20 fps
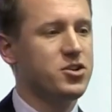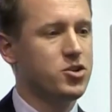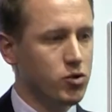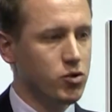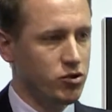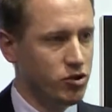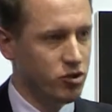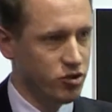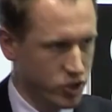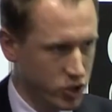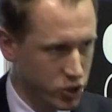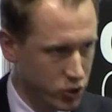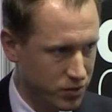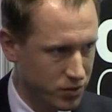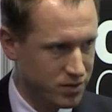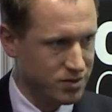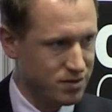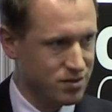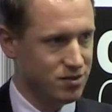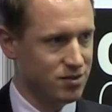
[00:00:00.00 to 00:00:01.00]
do you
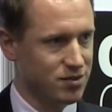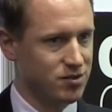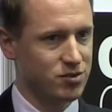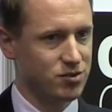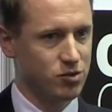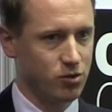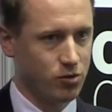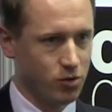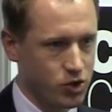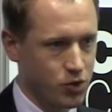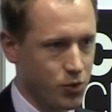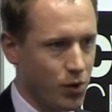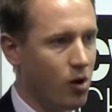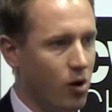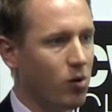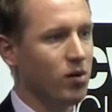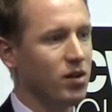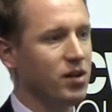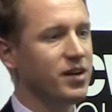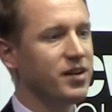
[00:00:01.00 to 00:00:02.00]
use to
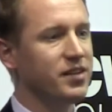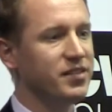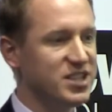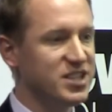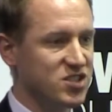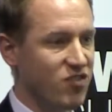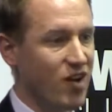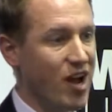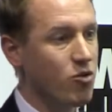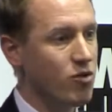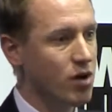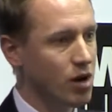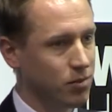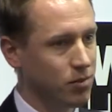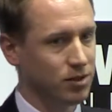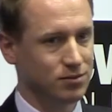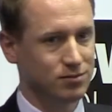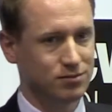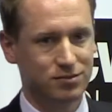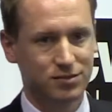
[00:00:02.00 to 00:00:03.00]
control this variable?